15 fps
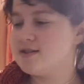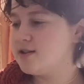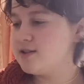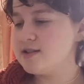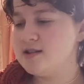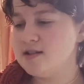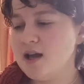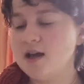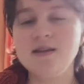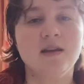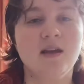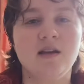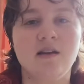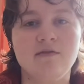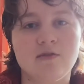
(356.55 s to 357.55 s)
There's nothing
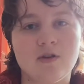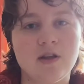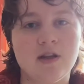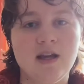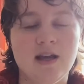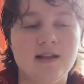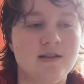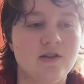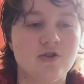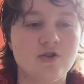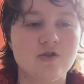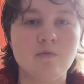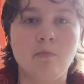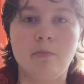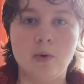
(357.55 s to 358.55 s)
in it for the kids. It's
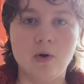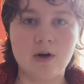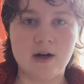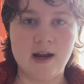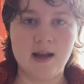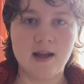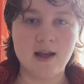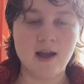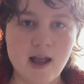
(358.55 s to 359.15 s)
just boring.